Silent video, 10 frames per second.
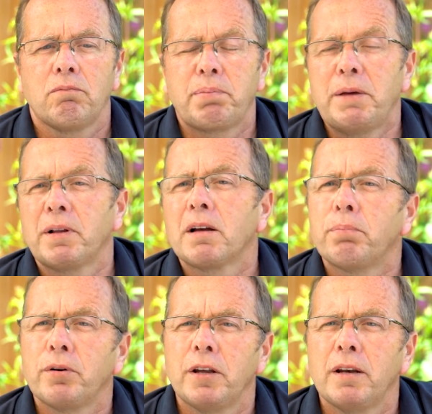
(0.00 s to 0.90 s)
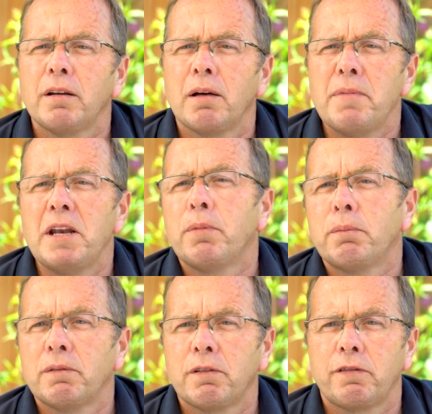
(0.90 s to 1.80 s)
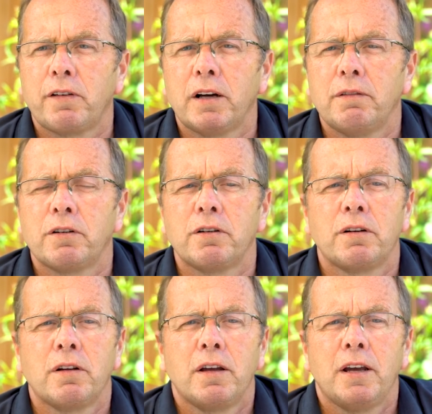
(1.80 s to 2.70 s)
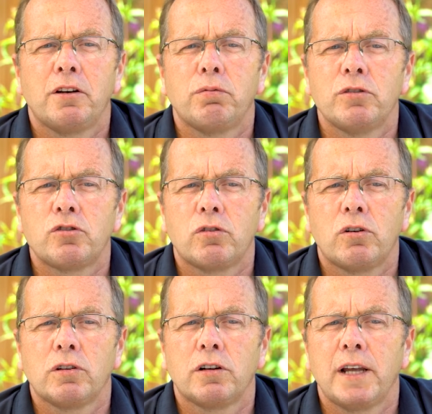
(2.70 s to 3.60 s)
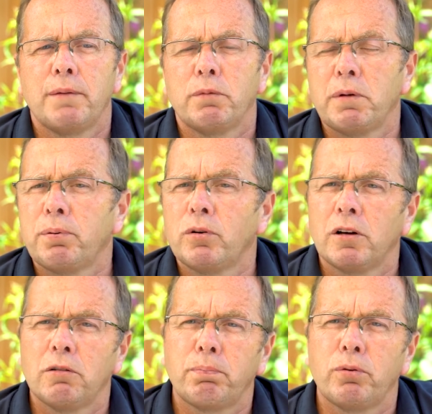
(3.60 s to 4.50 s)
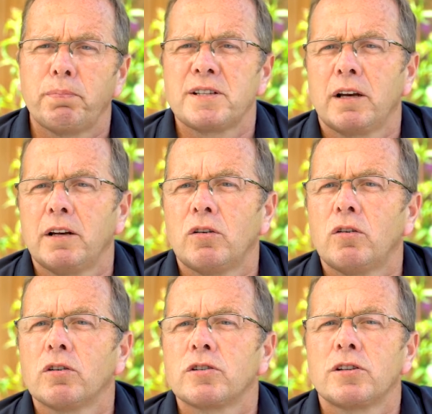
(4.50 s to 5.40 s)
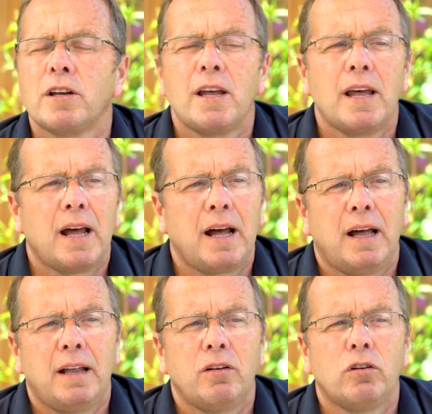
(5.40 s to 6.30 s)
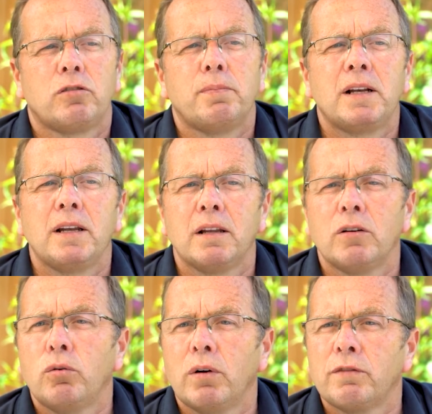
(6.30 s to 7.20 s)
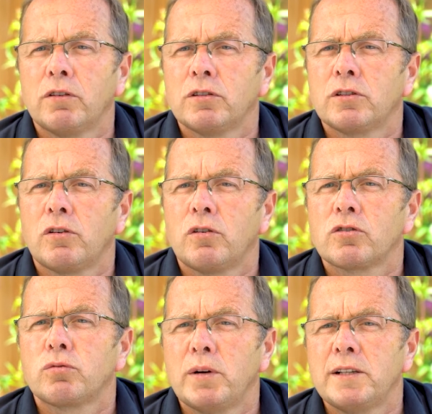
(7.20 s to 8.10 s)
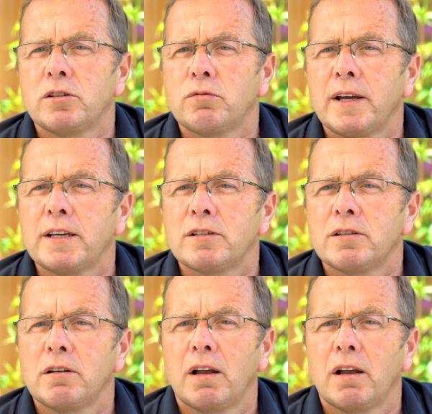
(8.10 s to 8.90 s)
people can put in a minimum of a fiver into a draw. Their name will be pulled out, put beside a horse, and ultimately whoever's horse wins the race